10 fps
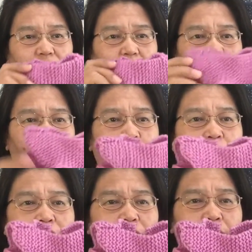I didn't
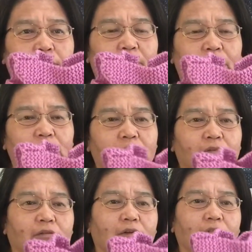want to do the bodice,
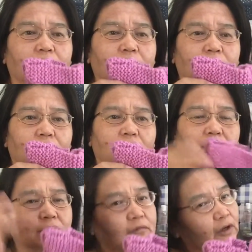so
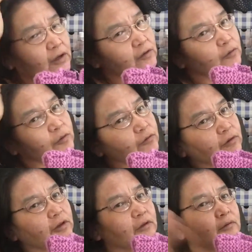as it was
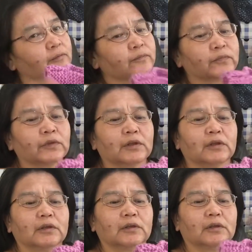written,
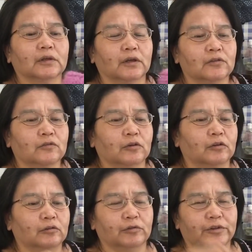I
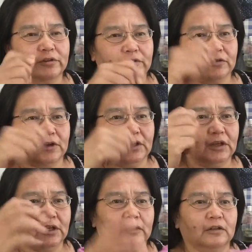struggle with trying to
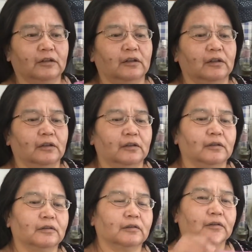get the
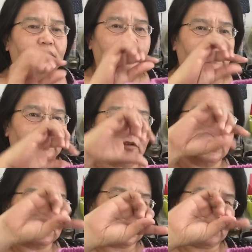
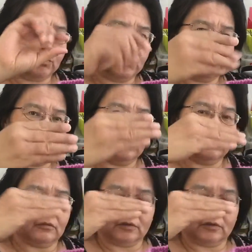shapes to